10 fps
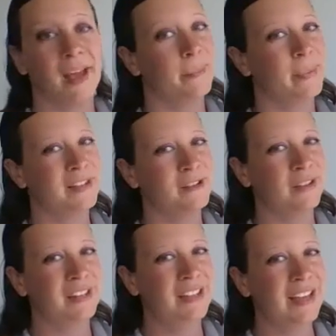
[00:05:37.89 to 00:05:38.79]
I bet you
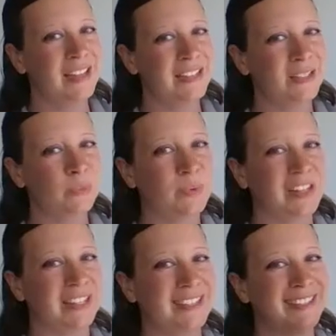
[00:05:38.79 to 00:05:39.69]
can guess what
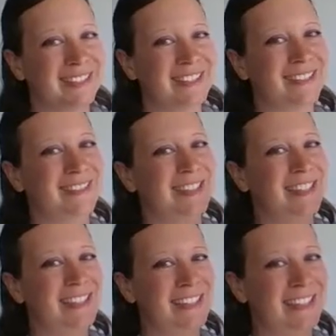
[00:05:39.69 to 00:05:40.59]
his good news
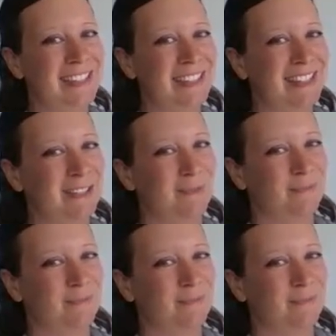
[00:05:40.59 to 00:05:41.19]
is.